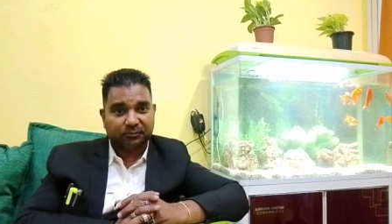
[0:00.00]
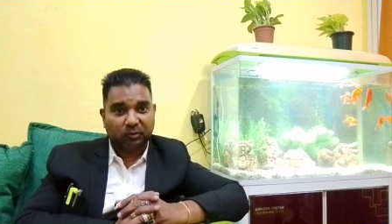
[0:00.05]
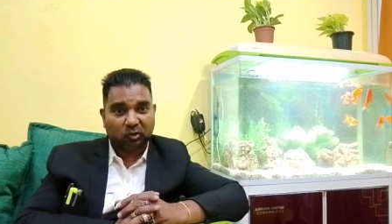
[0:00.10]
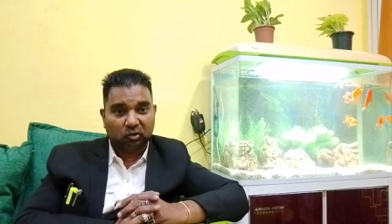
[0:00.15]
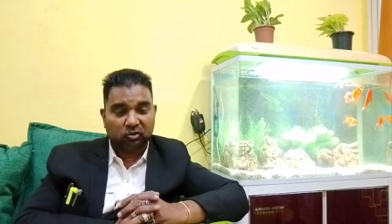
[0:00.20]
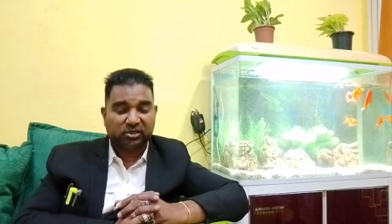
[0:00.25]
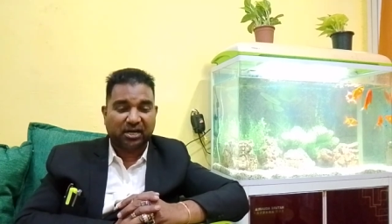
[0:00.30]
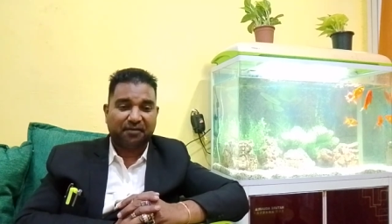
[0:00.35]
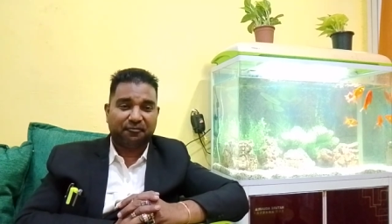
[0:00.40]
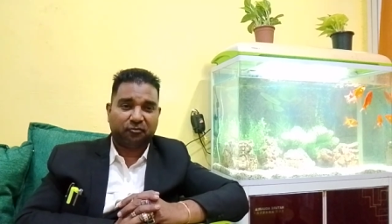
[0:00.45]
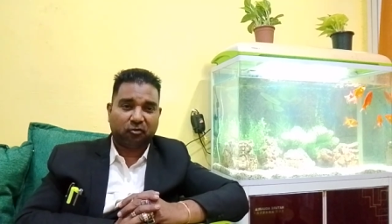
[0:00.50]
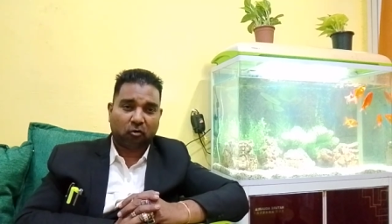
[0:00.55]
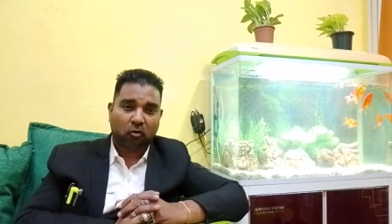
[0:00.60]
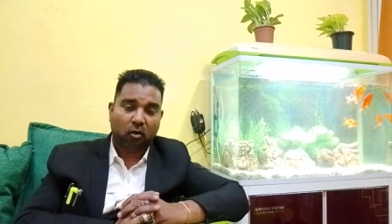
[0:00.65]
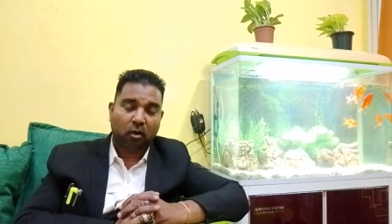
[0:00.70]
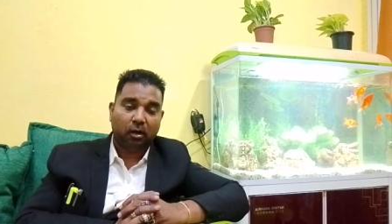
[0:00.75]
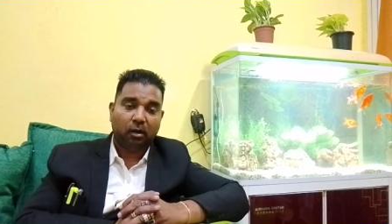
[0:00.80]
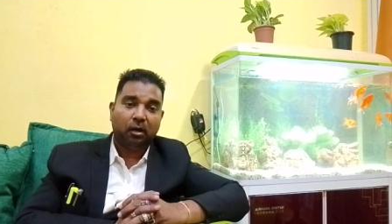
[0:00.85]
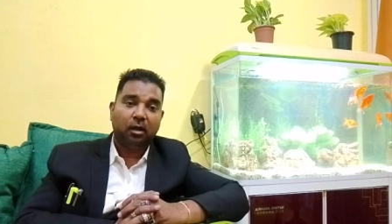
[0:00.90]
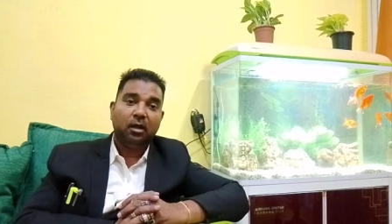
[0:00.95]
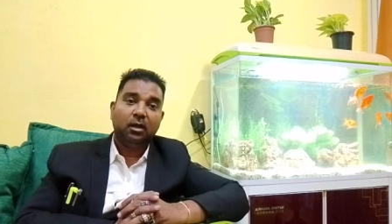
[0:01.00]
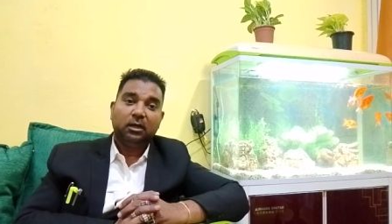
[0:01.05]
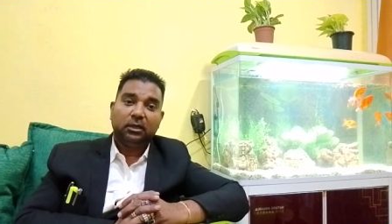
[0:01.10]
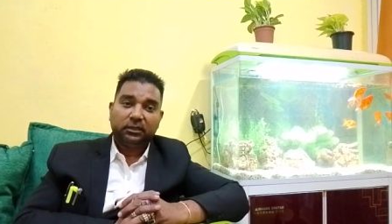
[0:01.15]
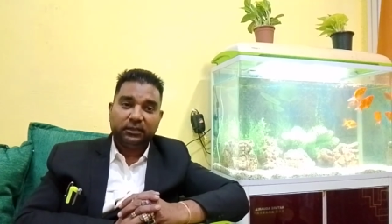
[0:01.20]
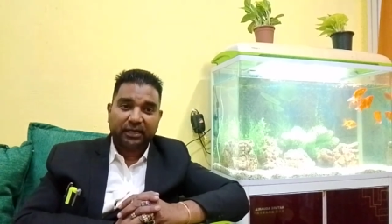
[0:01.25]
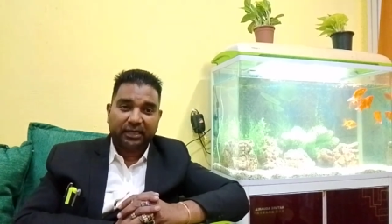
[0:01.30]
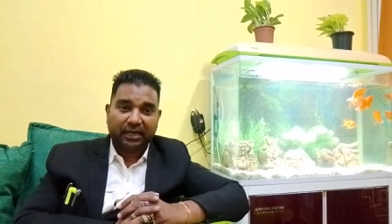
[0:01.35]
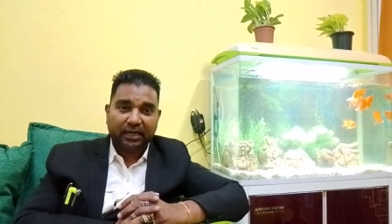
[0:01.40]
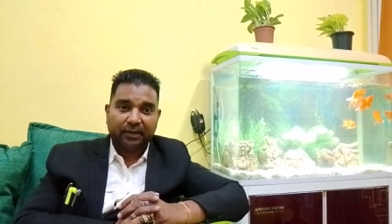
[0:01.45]
because after all
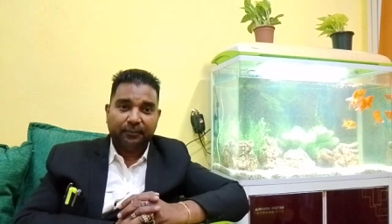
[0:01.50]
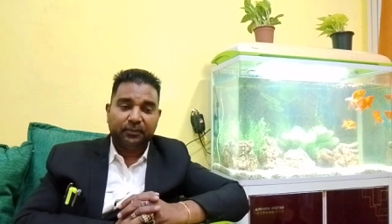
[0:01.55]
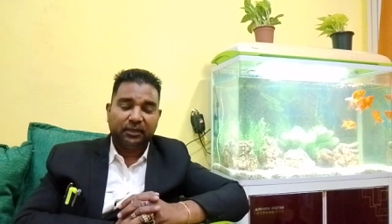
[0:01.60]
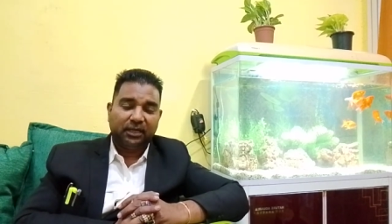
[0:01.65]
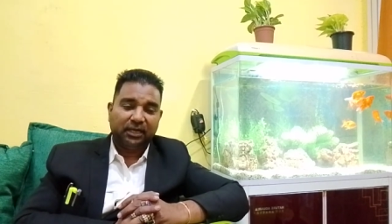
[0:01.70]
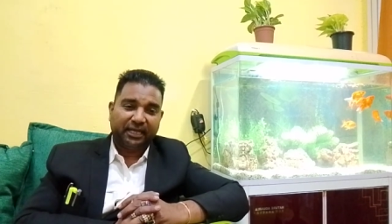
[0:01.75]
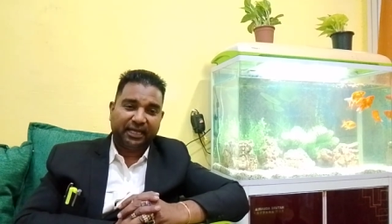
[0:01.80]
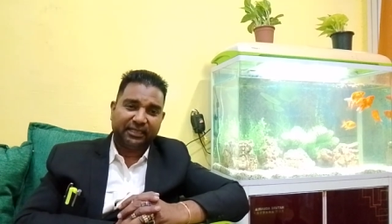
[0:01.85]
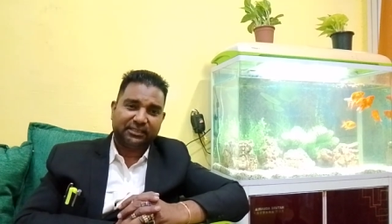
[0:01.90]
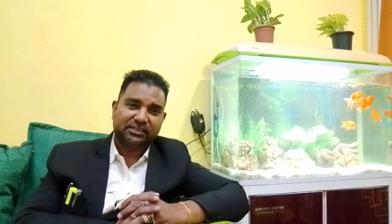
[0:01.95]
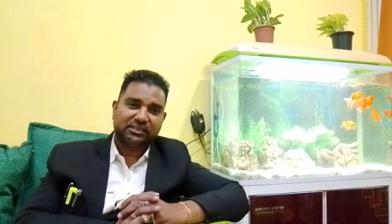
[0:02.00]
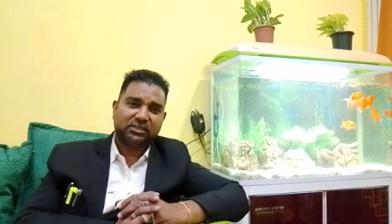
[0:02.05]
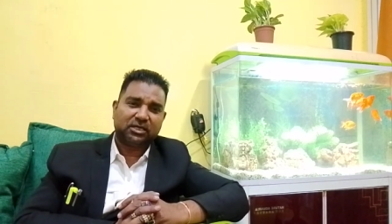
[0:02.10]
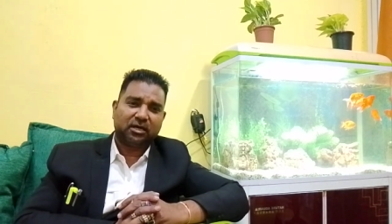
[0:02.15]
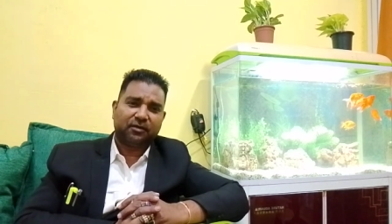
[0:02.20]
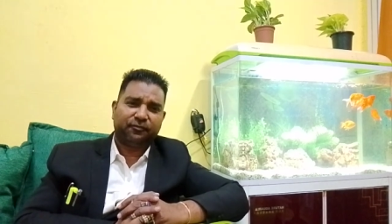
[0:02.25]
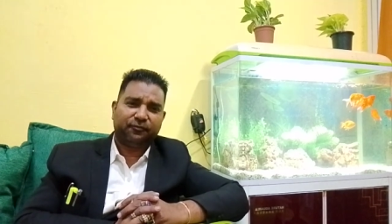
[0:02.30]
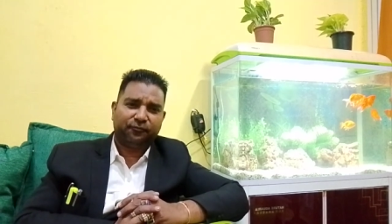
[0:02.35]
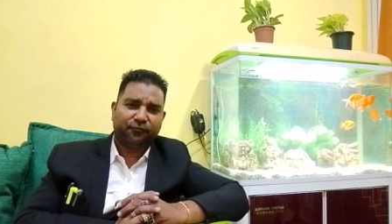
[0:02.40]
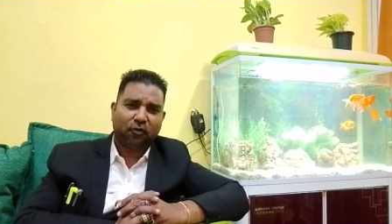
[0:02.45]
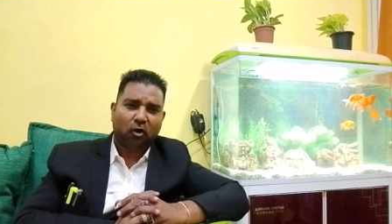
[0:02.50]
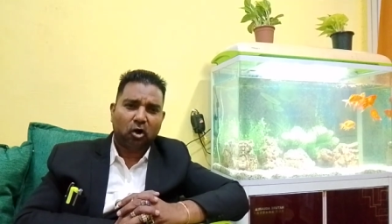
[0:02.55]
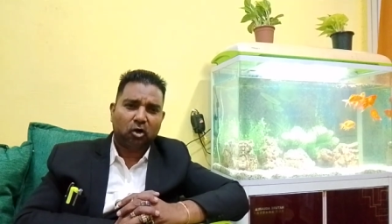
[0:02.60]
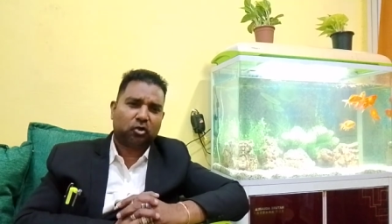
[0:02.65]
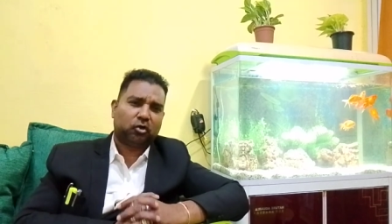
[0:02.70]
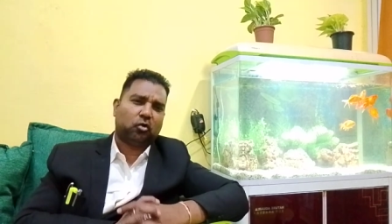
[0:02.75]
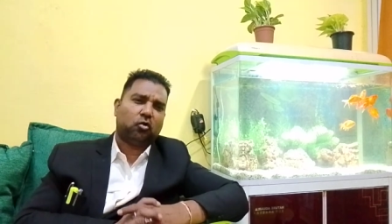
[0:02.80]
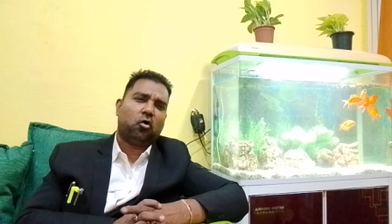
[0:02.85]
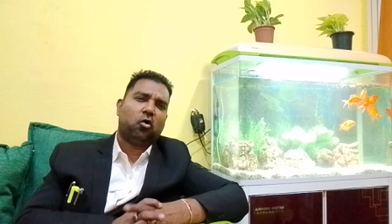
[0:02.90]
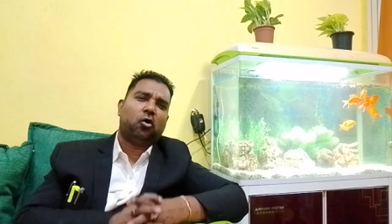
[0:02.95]
the criminal cases are
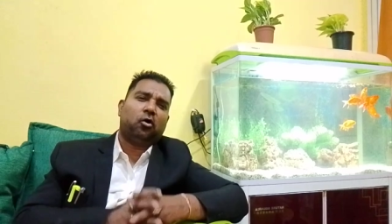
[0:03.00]
fought